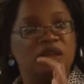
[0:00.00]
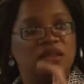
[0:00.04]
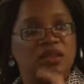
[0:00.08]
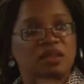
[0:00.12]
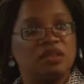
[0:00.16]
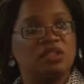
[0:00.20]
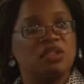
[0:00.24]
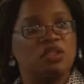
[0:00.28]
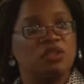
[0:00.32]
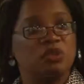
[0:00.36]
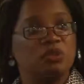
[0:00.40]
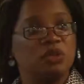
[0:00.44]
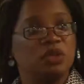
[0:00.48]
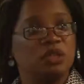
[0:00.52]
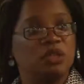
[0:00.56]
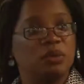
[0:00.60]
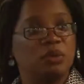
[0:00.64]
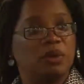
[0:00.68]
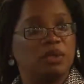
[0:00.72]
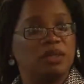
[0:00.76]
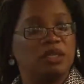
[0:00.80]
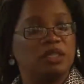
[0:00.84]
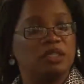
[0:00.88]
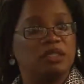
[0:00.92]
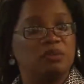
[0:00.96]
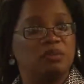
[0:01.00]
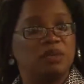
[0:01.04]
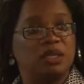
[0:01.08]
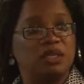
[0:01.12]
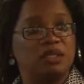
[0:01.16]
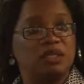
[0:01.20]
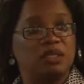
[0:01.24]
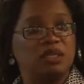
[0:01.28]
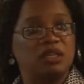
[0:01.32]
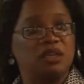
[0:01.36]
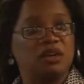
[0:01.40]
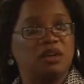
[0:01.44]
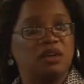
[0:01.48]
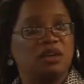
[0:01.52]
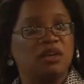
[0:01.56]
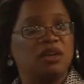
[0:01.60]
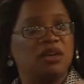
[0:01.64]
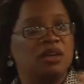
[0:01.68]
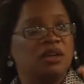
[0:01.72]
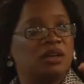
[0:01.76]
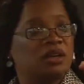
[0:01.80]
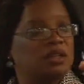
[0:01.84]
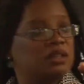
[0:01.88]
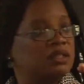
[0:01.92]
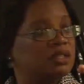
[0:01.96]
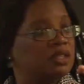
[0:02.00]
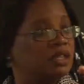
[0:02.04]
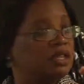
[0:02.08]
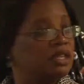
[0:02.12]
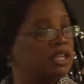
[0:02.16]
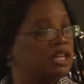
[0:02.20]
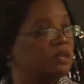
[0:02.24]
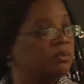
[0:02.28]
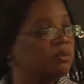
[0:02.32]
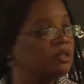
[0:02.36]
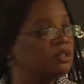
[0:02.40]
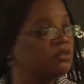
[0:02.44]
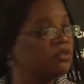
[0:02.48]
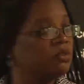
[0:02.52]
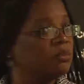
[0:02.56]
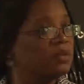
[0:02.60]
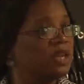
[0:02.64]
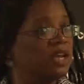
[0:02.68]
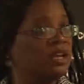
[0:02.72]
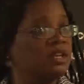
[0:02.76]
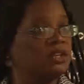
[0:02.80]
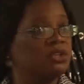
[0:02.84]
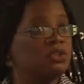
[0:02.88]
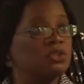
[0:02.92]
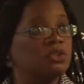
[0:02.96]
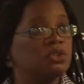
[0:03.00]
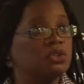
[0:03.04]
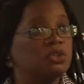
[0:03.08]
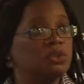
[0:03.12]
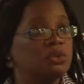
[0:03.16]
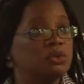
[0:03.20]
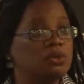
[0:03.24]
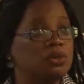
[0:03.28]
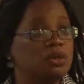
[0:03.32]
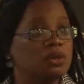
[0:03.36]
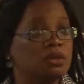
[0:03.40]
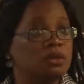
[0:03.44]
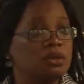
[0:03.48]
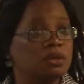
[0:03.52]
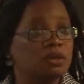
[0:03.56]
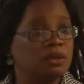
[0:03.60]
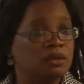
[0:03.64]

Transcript: This is really what this means here. It's going to keep us from getting sued,